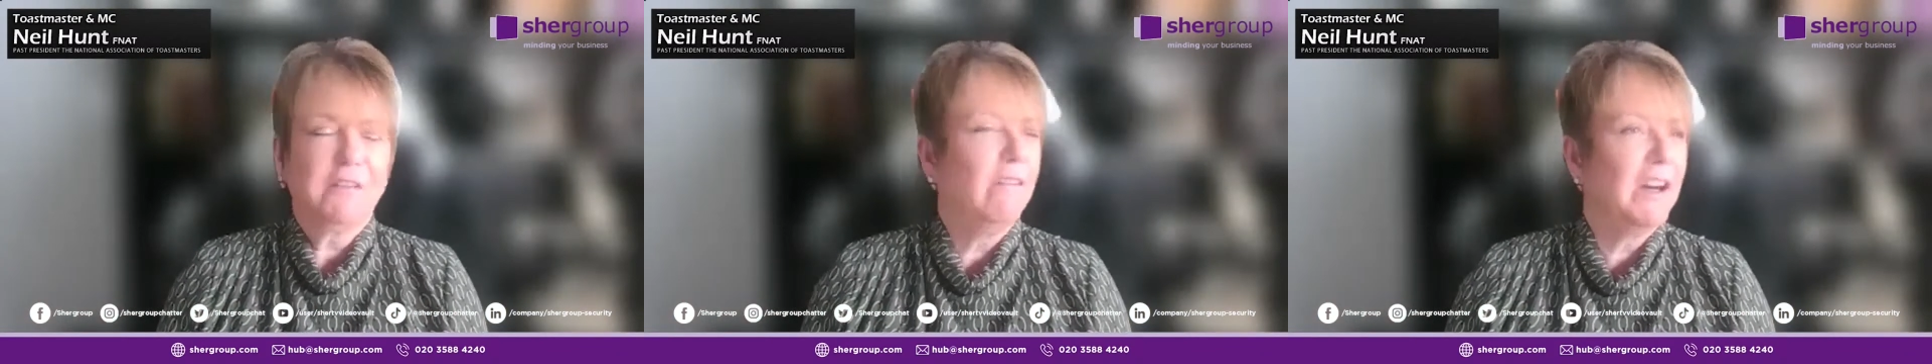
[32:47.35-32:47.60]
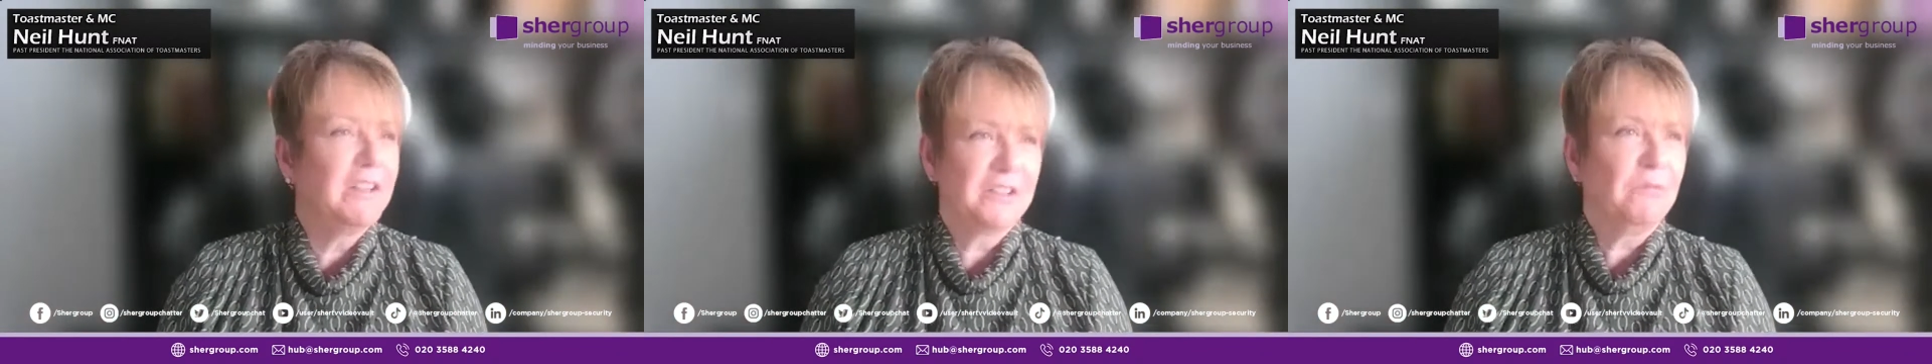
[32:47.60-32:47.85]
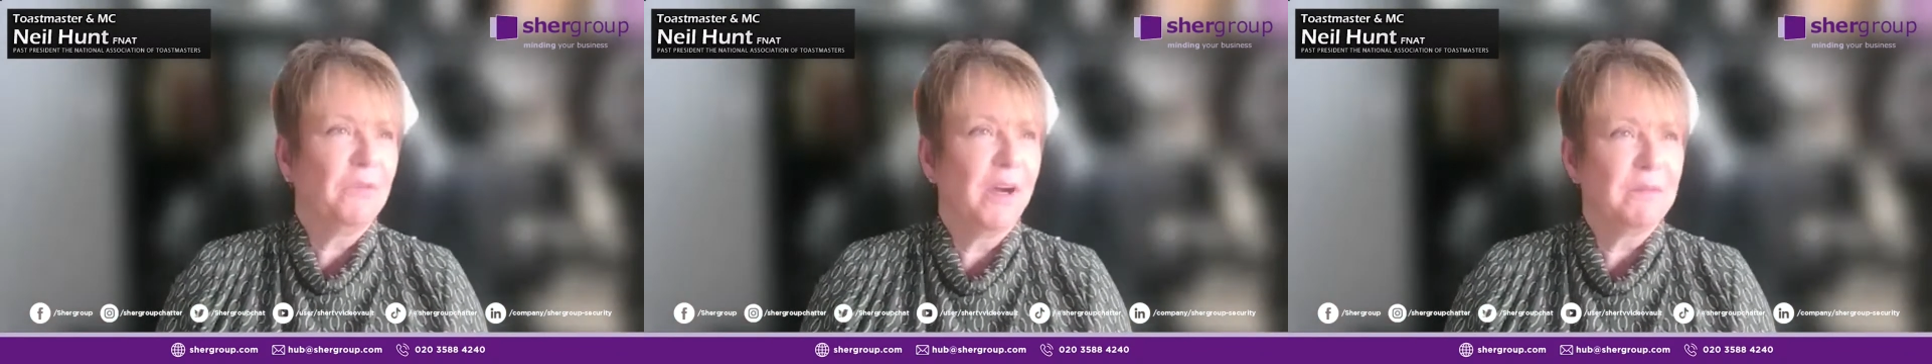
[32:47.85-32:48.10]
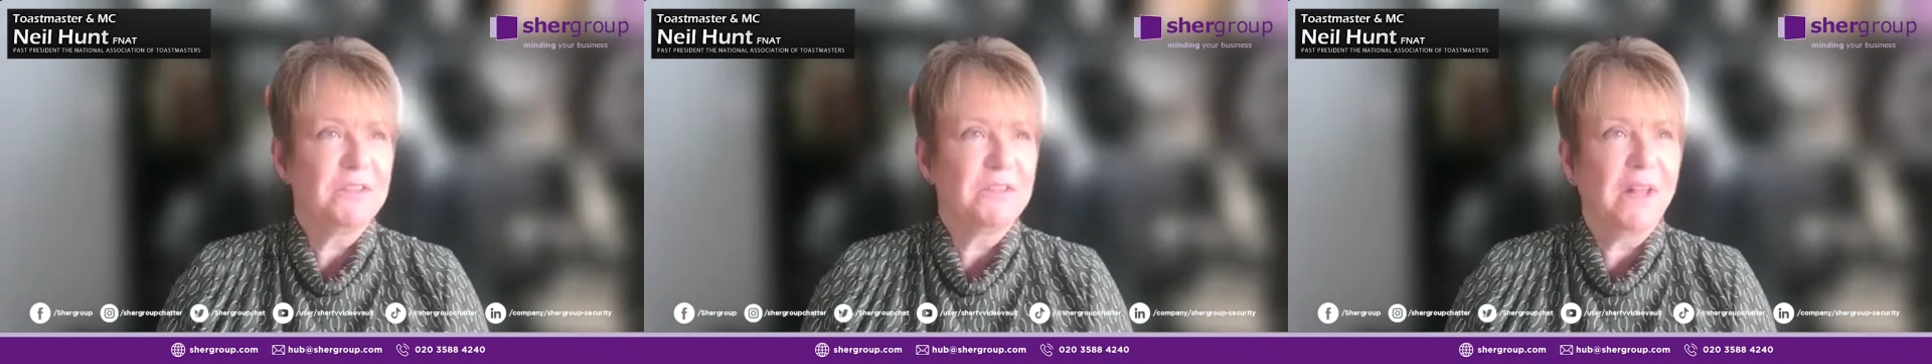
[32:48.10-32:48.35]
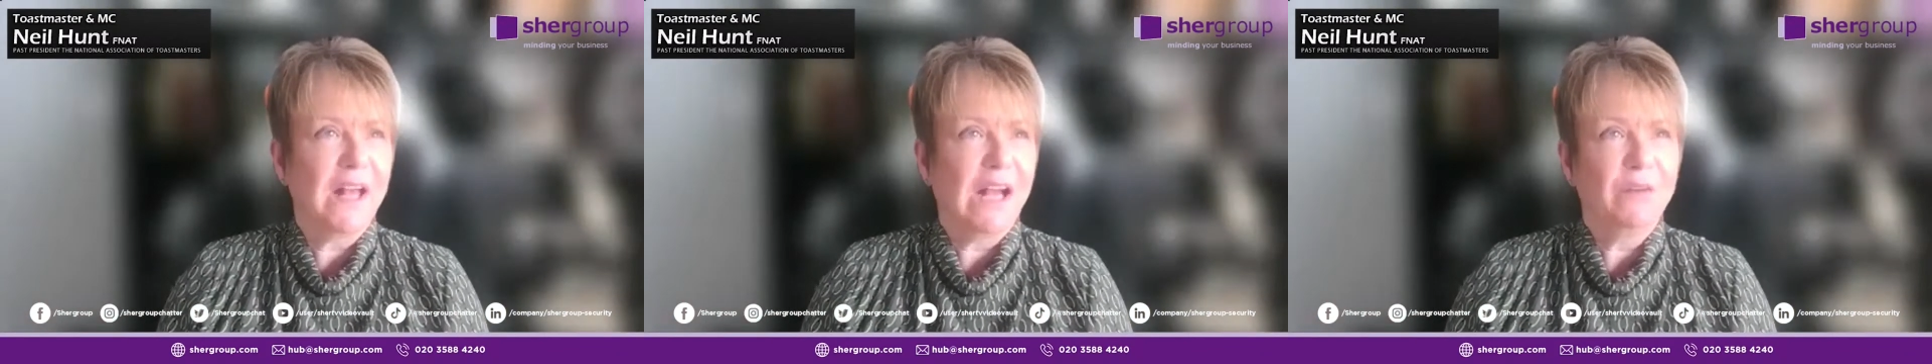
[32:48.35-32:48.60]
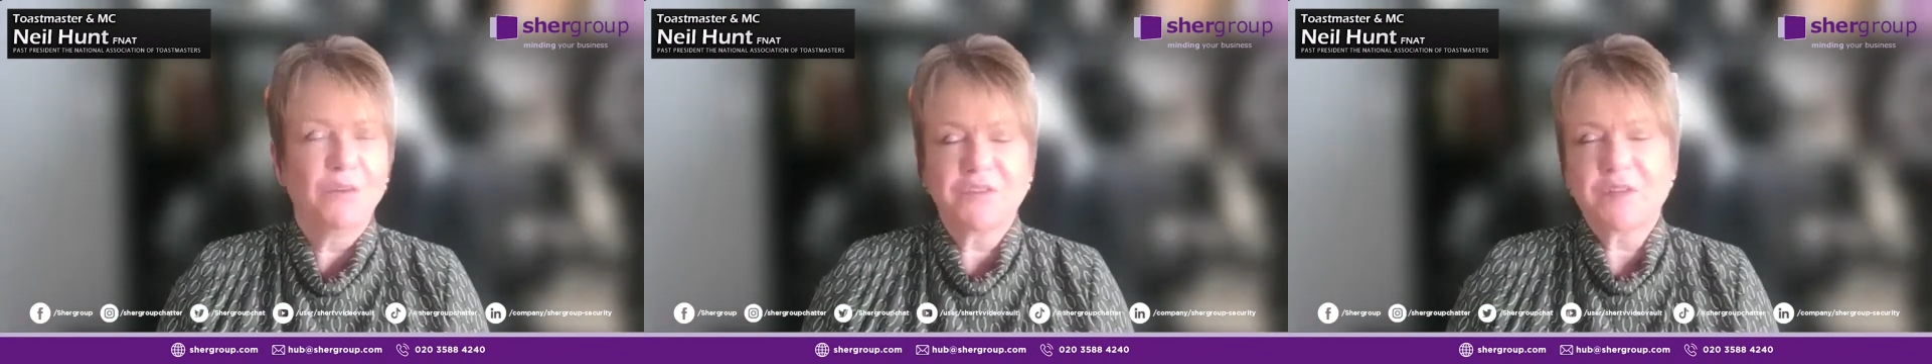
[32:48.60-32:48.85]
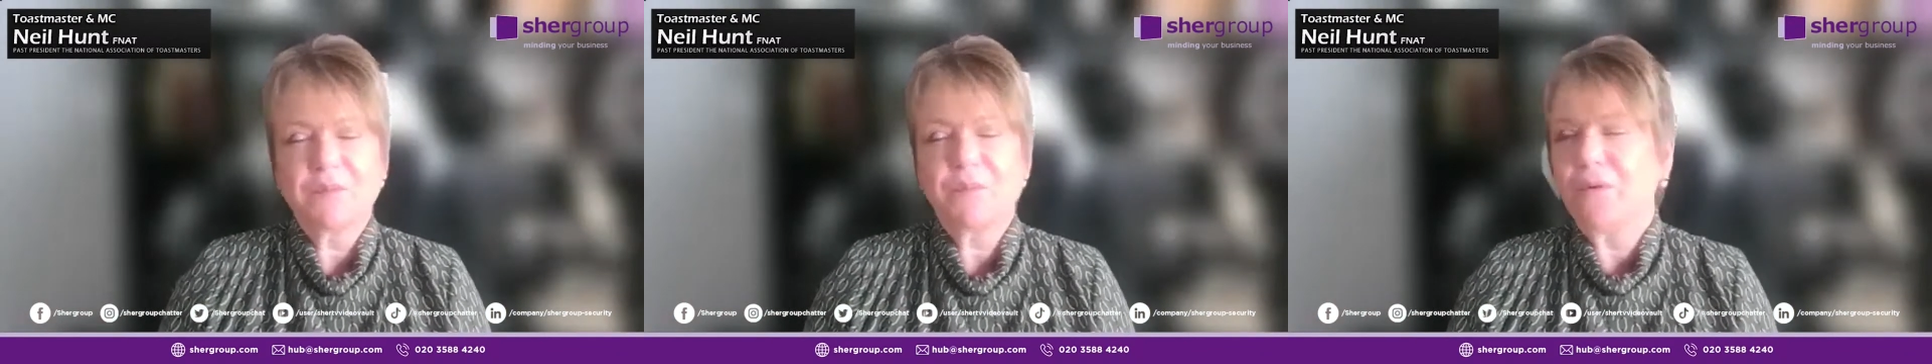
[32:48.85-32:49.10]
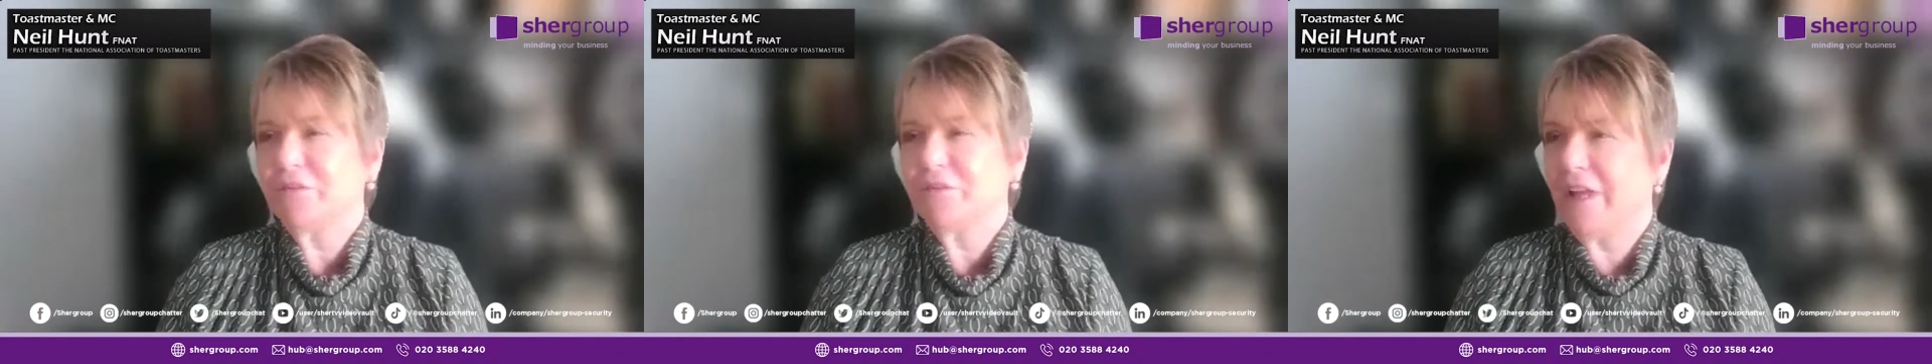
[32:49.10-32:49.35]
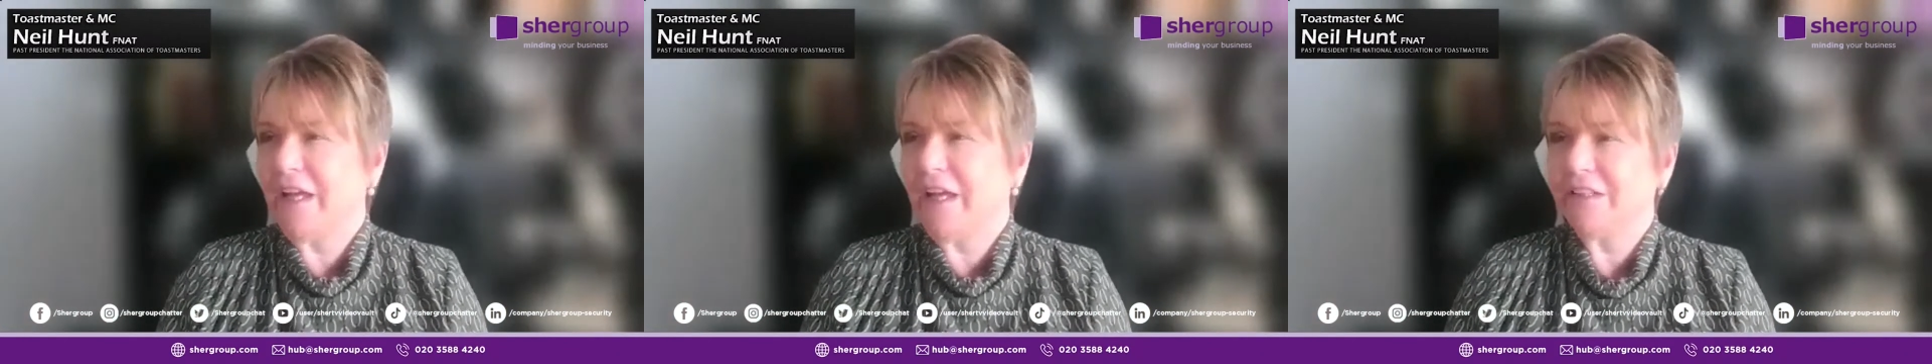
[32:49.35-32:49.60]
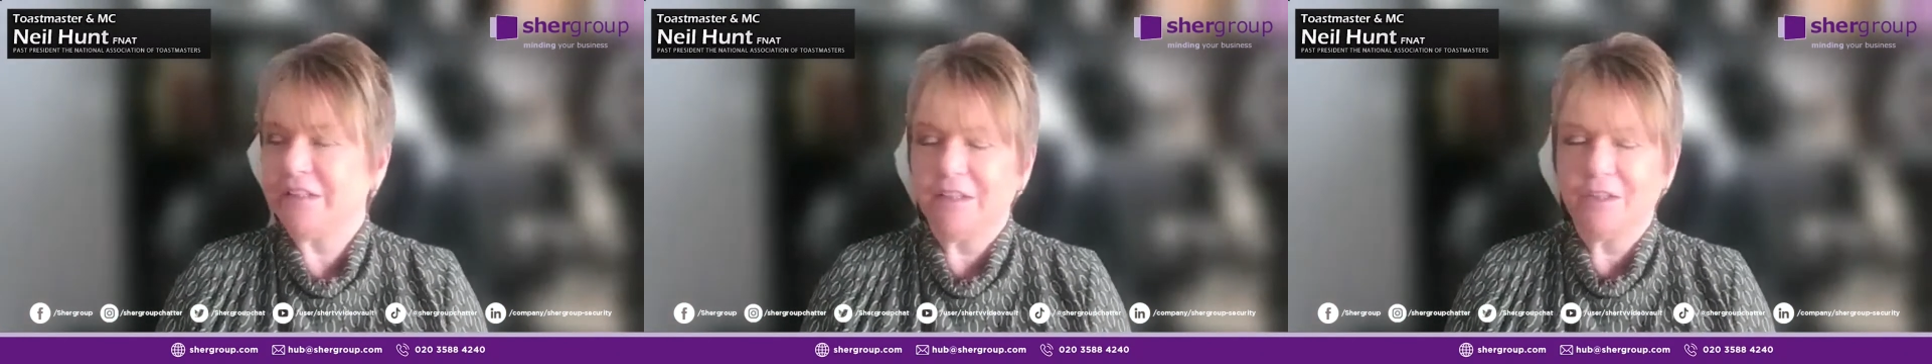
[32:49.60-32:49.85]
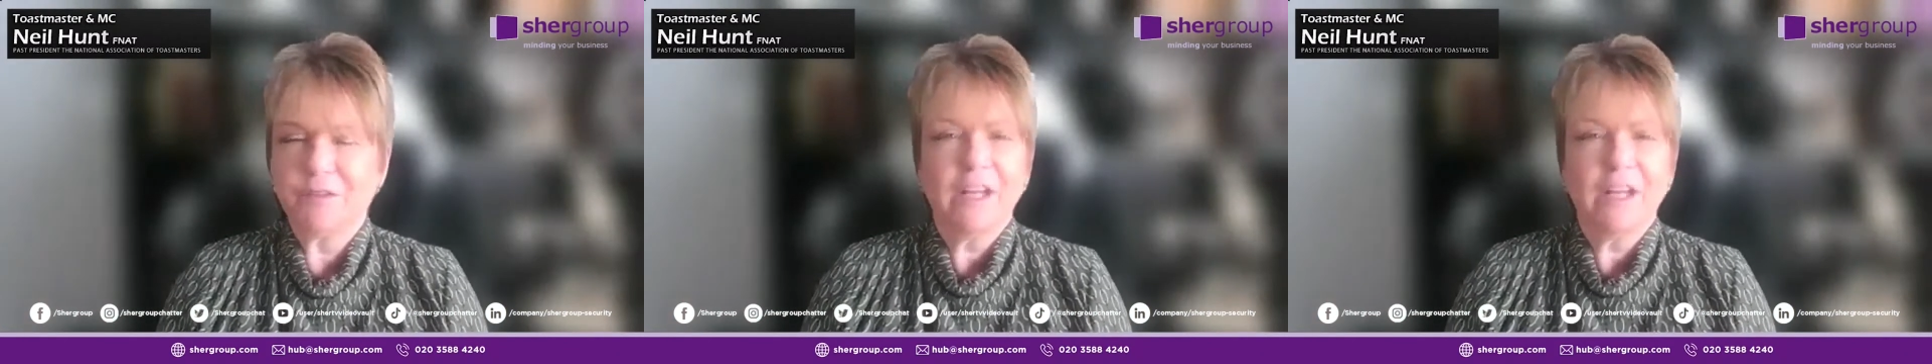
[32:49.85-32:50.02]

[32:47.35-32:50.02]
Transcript: oh, I don't know why we do that. What's the point of that?